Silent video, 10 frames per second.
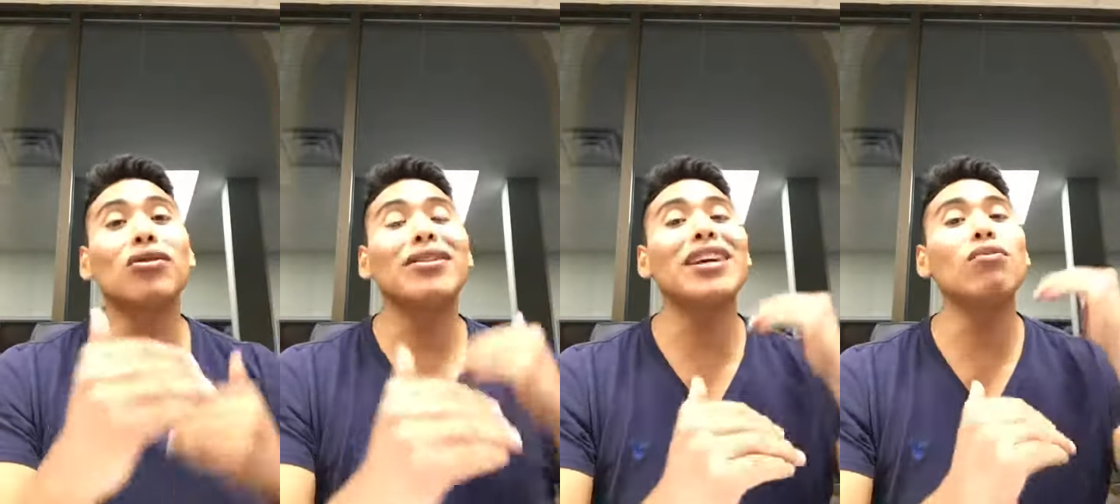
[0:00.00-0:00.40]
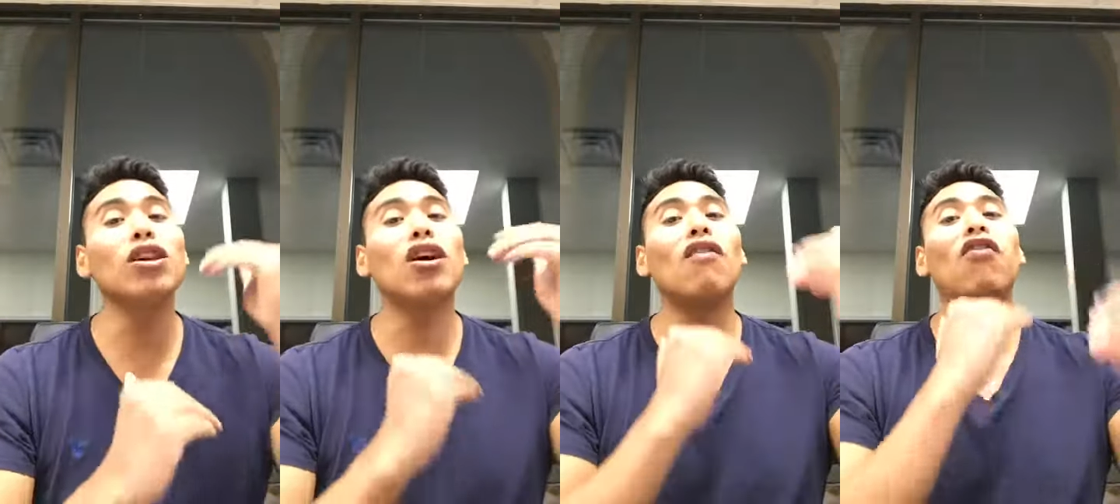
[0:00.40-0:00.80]
he
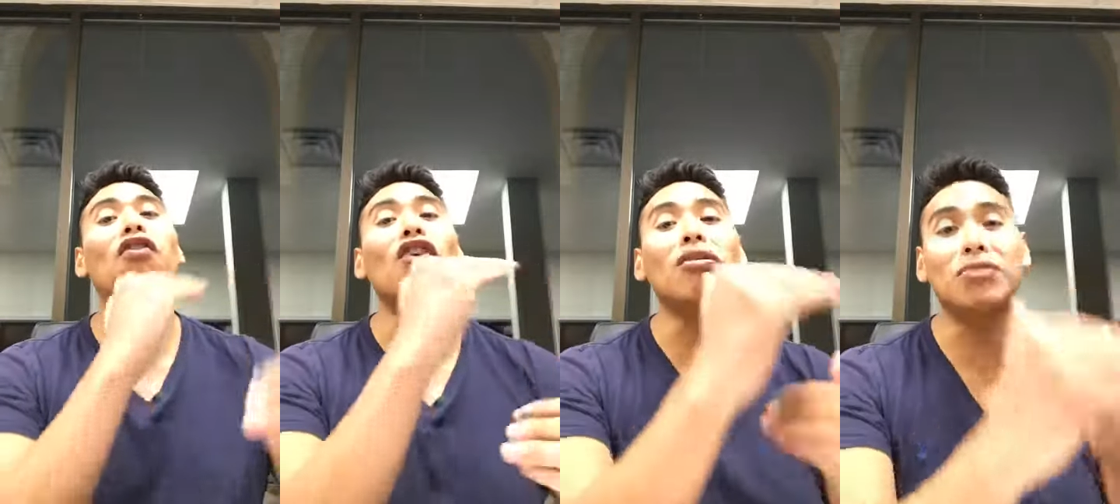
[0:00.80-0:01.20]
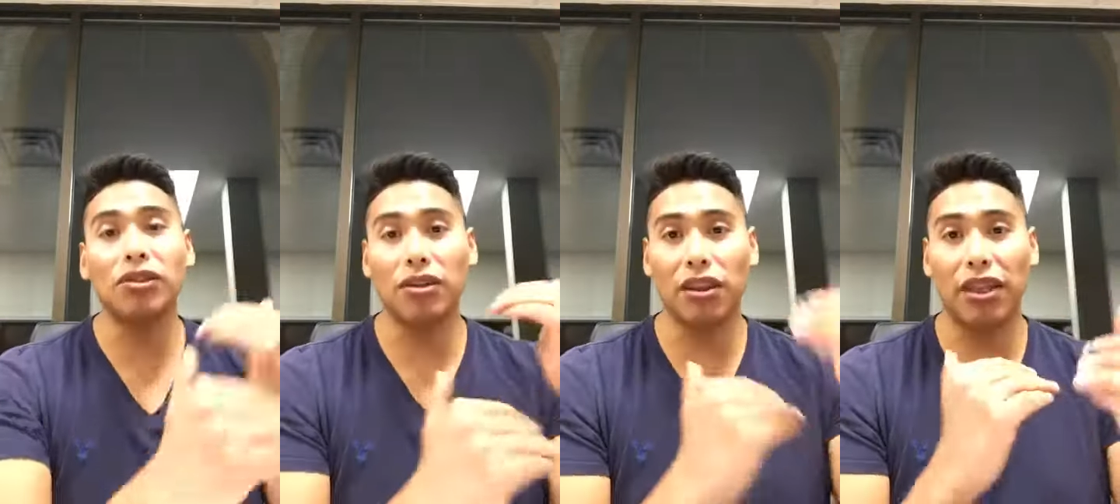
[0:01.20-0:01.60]
will confirm
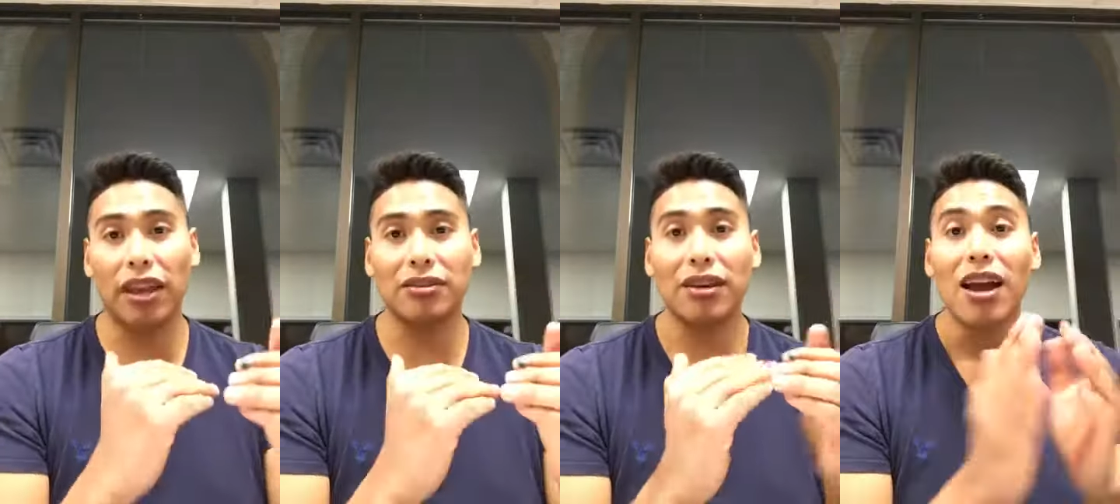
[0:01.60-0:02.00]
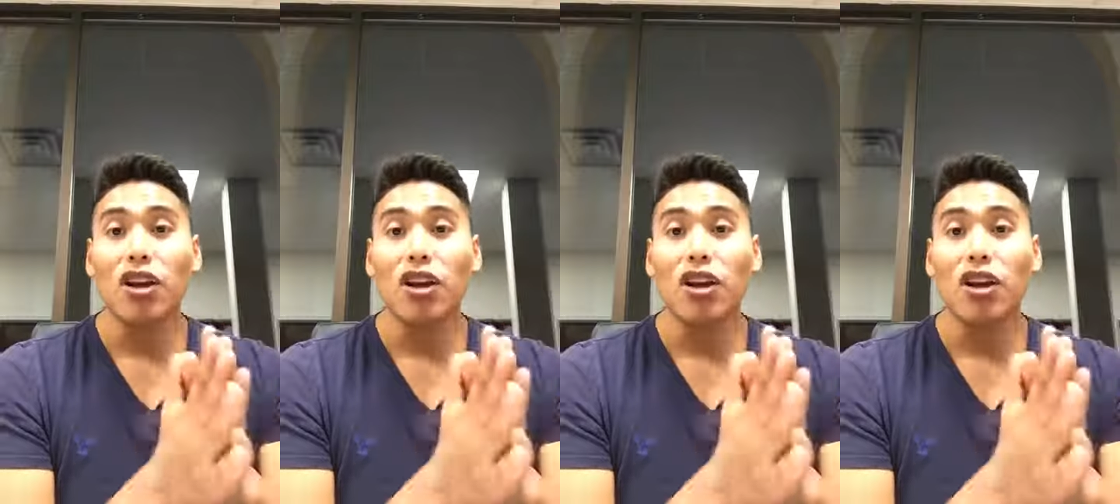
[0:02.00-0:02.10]
certain things.